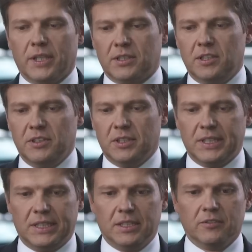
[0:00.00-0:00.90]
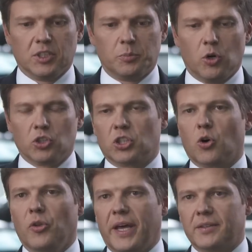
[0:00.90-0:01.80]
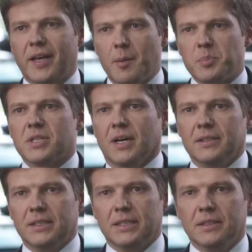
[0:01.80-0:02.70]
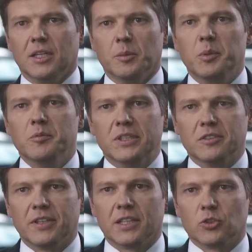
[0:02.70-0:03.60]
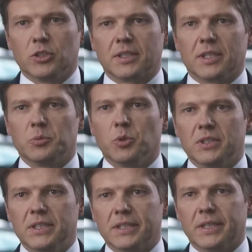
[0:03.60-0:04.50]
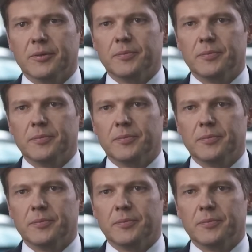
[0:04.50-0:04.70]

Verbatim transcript: can implement everything required for connectivity in the Porsche Connect apps in the vehicle.